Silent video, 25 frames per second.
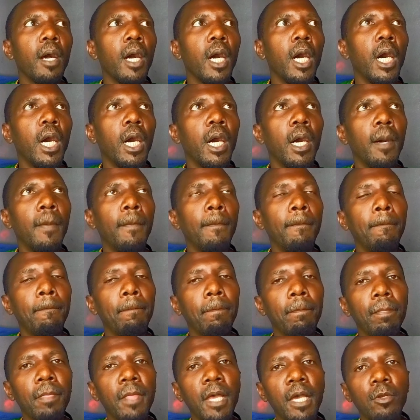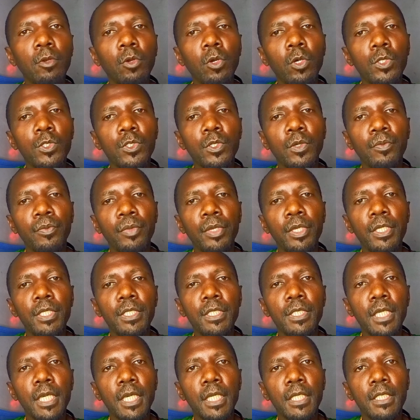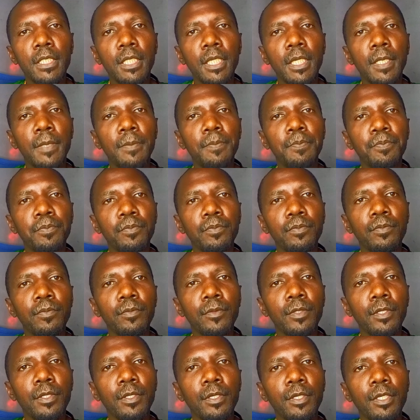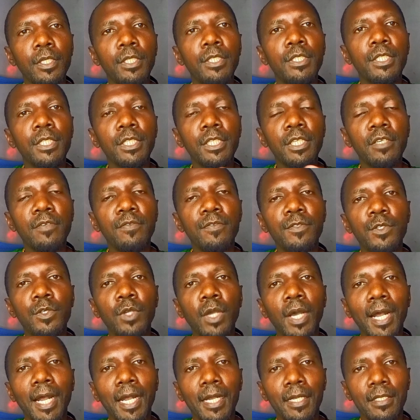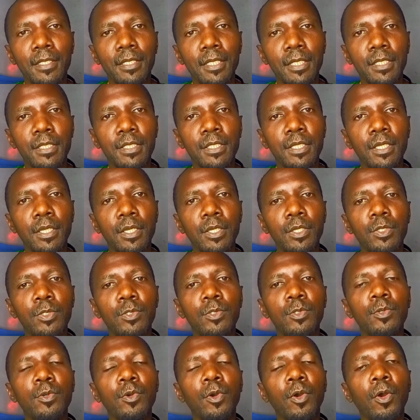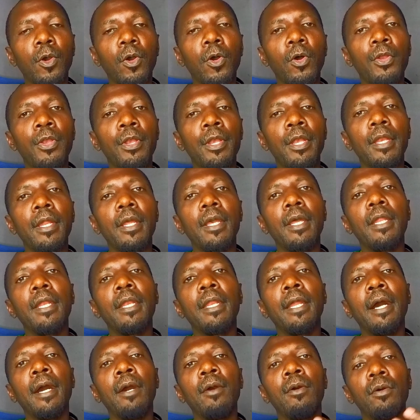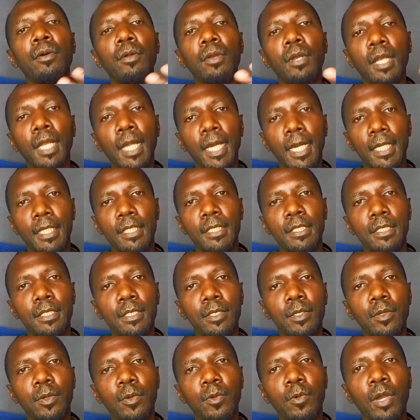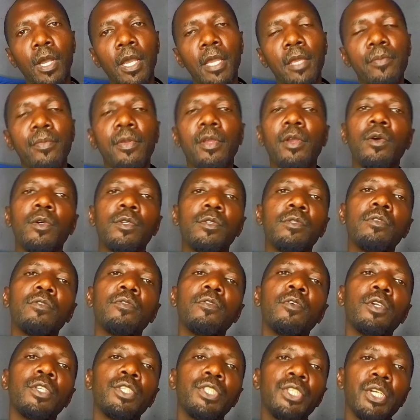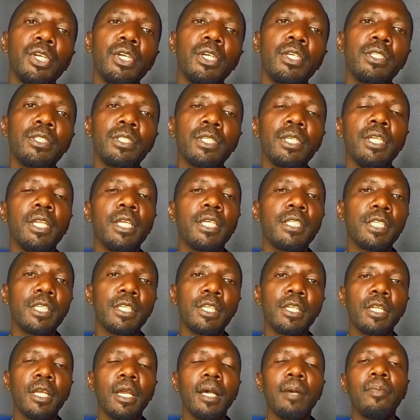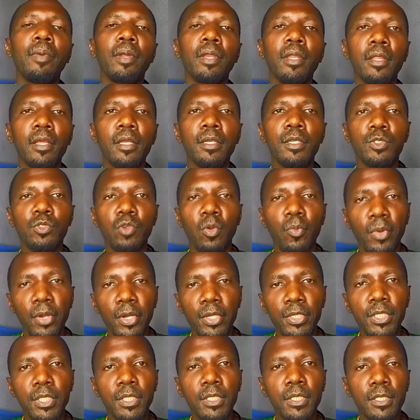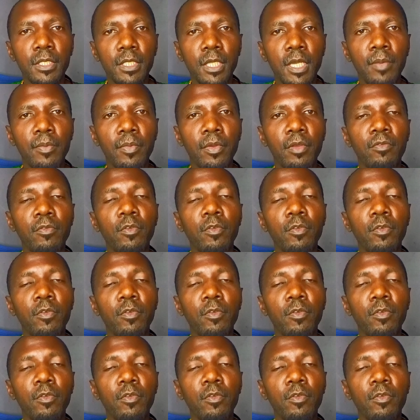That also means that it gives you access to own now land. Why? Because you've got shares in a certain company that is operating in Zambia.